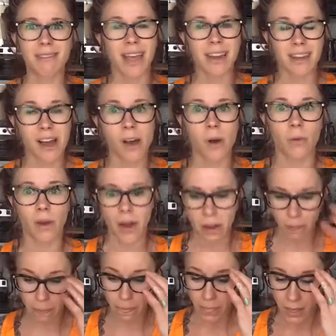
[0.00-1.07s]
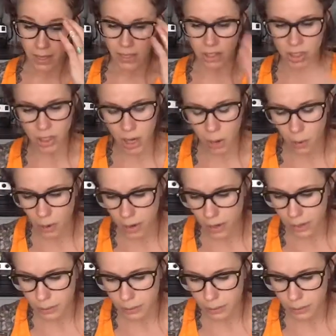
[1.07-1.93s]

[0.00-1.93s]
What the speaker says: Like, no, right? So,